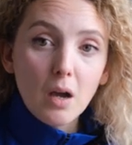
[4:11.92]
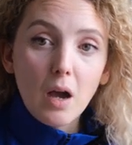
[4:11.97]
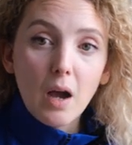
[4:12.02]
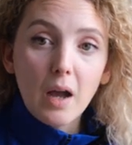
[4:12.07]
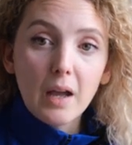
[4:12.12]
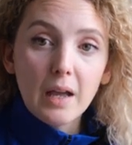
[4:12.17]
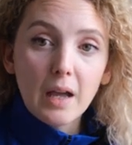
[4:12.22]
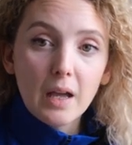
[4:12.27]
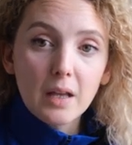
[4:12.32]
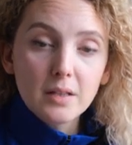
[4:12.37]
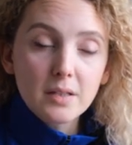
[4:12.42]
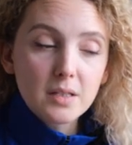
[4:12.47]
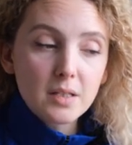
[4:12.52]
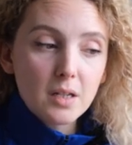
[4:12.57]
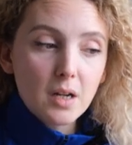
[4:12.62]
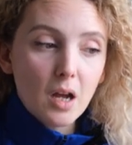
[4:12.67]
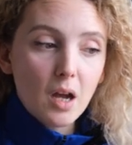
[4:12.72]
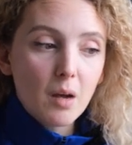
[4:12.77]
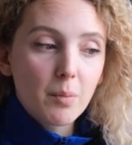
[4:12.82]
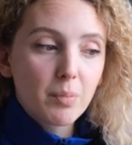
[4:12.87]
I
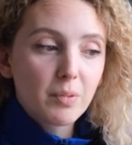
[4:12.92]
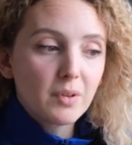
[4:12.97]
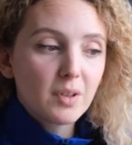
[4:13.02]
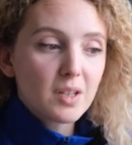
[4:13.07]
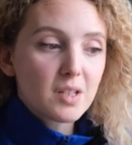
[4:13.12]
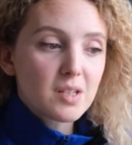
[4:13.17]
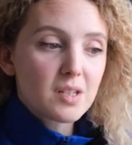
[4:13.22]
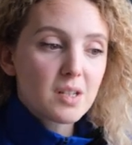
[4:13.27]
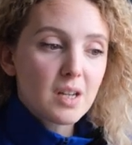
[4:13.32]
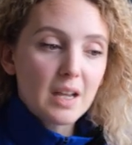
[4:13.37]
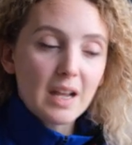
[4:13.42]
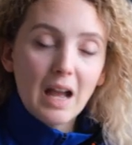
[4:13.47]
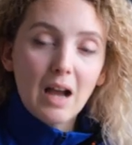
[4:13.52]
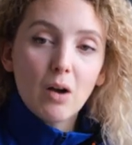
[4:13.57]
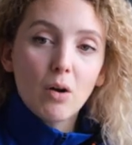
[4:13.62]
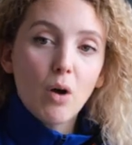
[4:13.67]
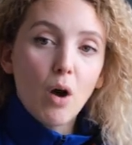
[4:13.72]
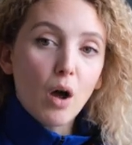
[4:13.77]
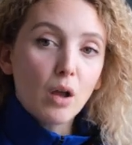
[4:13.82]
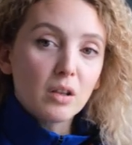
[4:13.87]
ended up listing
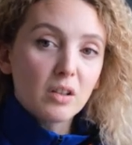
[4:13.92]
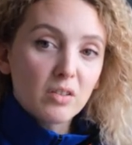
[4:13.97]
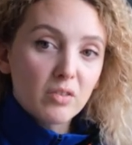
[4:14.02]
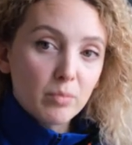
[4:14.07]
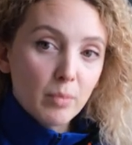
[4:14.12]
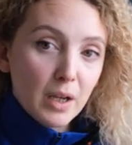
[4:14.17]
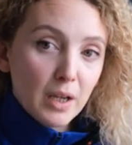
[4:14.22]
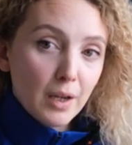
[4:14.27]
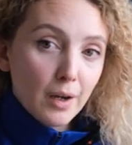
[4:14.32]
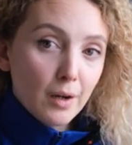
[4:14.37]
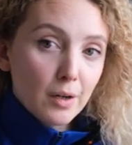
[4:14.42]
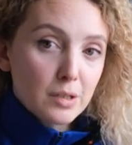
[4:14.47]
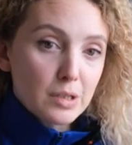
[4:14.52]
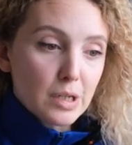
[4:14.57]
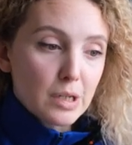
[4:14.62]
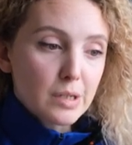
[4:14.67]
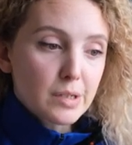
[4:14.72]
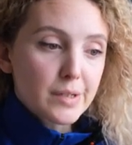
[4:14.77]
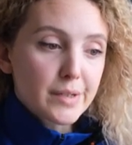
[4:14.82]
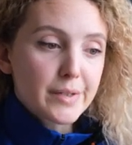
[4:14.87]
out all of my
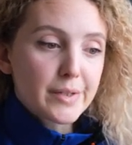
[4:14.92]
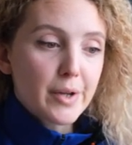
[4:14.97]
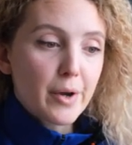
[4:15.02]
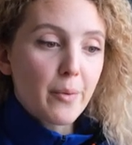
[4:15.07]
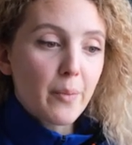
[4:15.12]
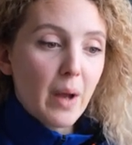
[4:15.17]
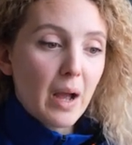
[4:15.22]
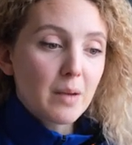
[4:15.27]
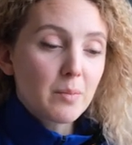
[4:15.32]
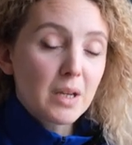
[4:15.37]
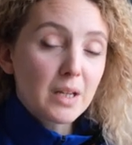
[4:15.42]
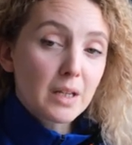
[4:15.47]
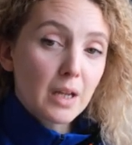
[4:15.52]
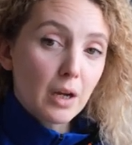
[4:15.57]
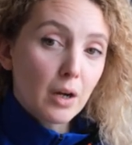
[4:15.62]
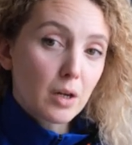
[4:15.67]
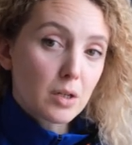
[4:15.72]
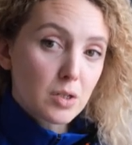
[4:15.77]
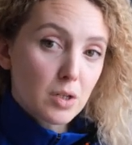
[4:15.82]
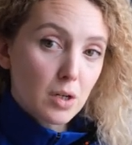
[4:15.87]
characters. So I made
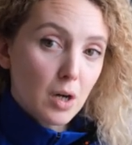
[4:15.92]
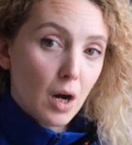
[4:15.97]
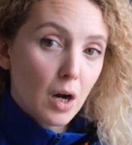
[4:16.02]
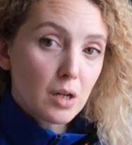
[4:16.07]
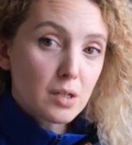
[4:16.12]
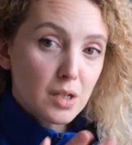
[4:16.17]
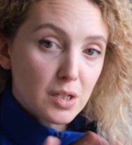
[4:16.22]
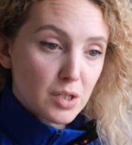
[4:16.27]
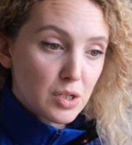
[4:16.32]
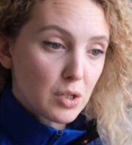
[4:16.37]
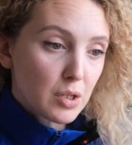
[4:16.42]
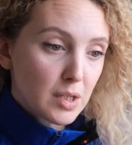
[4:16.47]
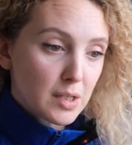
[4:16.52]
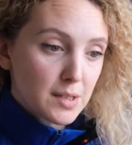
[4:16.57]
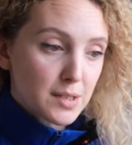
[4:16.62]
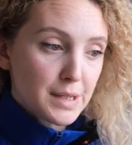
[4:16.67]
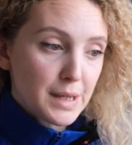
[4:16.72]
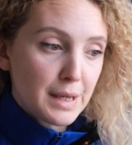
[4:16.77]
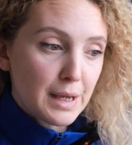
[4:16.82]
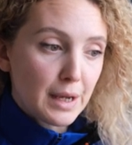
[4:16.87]
character cards, as you
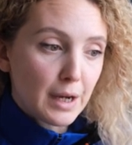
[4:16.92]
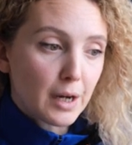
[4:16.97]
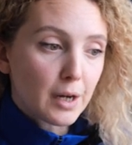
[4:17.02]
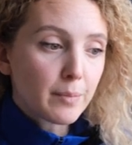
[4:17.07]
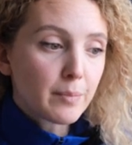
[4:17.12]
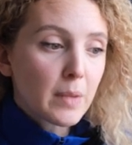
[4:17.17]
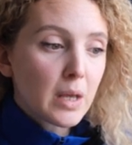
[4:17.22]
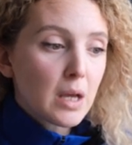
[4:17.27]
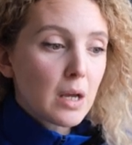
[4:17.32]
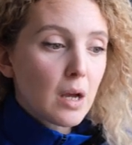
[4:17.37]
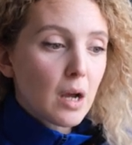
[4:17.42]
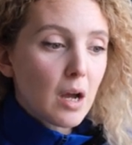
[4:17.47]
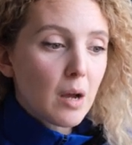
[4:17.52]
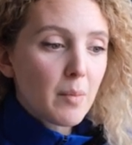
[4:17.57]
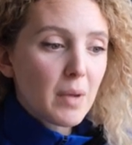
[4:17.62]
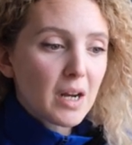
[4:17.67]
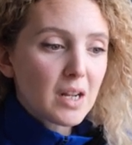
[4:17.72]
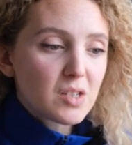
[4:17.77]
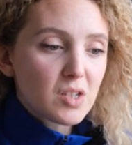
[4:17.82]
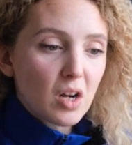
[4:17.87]
can see here,
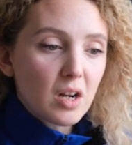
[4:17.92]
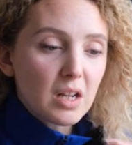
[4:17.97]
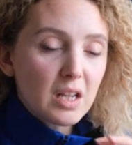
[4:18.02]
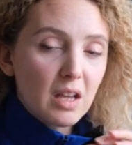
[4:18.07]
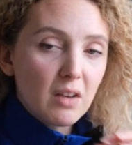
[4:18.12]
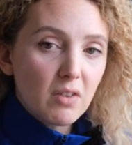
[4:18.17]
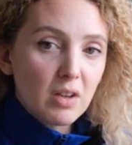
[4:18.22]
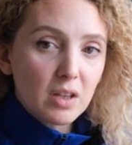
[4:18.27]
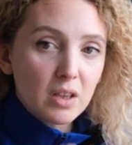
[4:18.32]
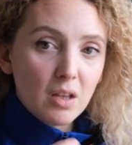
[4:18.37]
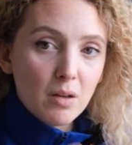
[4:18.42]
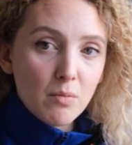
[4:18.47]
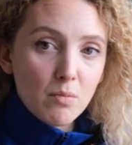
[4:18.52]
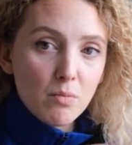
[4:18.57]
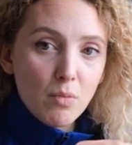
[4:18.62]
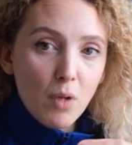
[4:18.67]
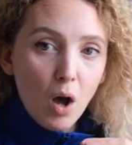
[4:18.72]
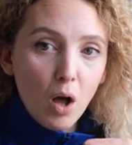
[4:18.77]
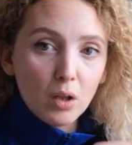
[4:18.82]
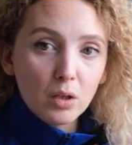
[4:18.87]
and I started giving
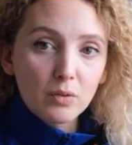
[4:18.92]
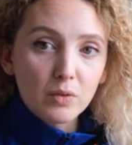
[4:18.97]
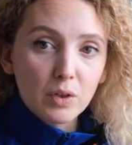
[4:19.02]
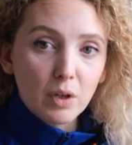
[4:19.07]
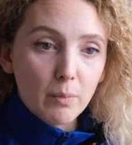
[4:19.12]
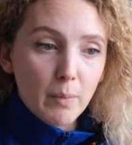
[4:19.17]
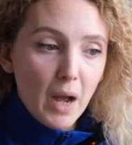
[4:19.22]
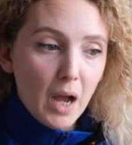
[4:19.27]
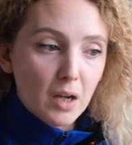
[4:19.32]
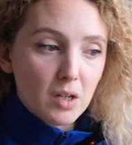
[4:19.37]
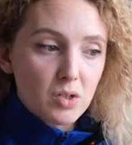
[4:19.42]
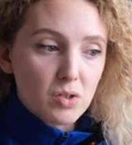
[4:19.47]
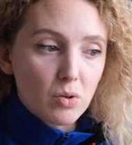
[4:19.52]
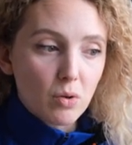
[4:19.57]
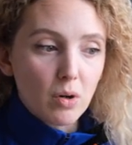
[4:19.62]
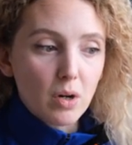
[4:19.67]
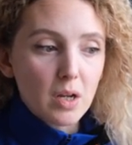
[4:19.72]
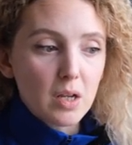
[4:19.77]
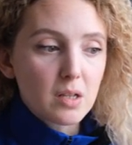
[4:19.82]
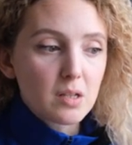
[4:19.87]
them all of their
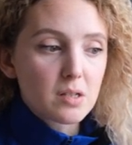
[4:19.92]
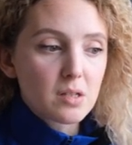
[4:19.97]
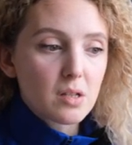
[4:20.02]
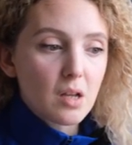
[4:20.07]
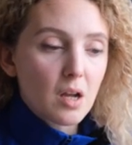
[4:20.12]
backstories.